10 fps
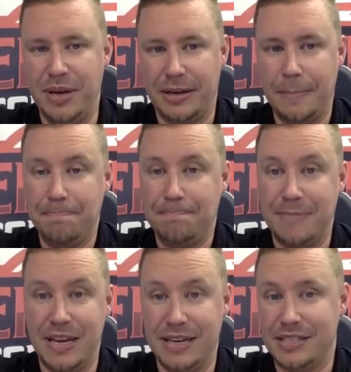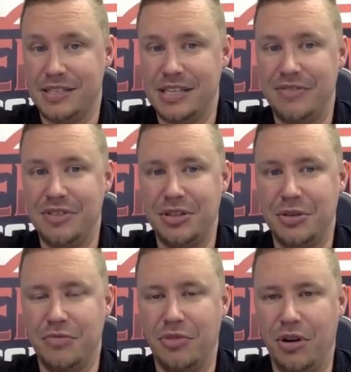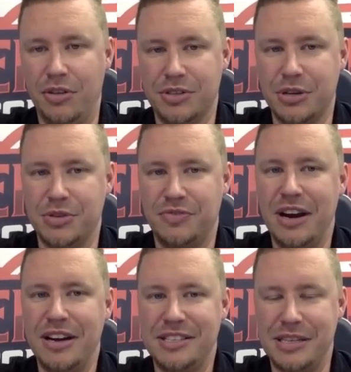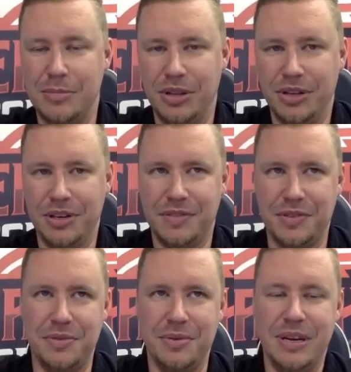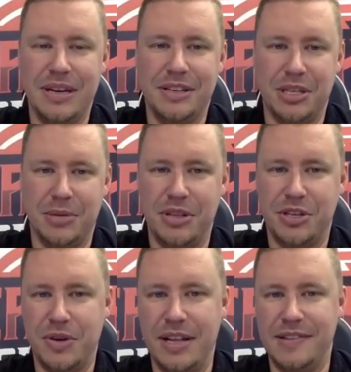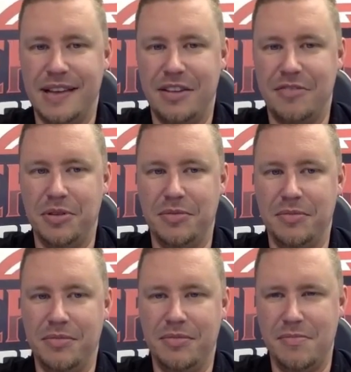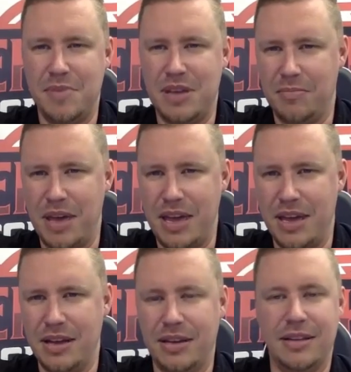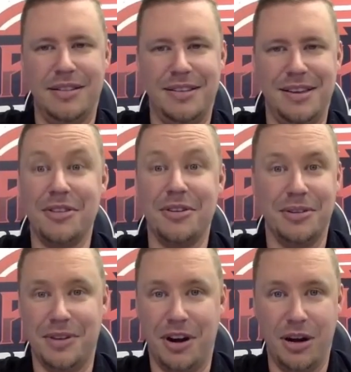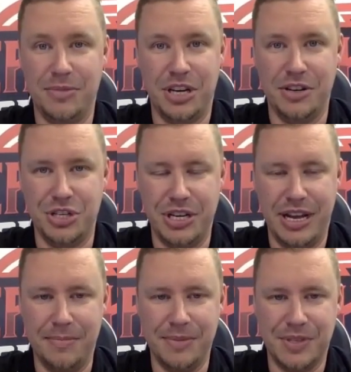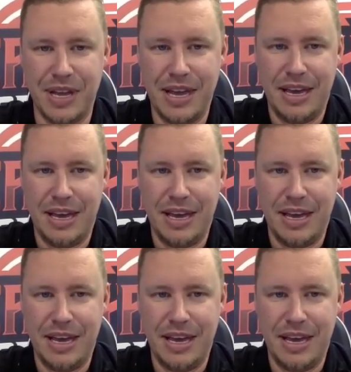pick, and it's the 17th overall. So it's very similar to some of the trades that have been being made in the other armchair GMs.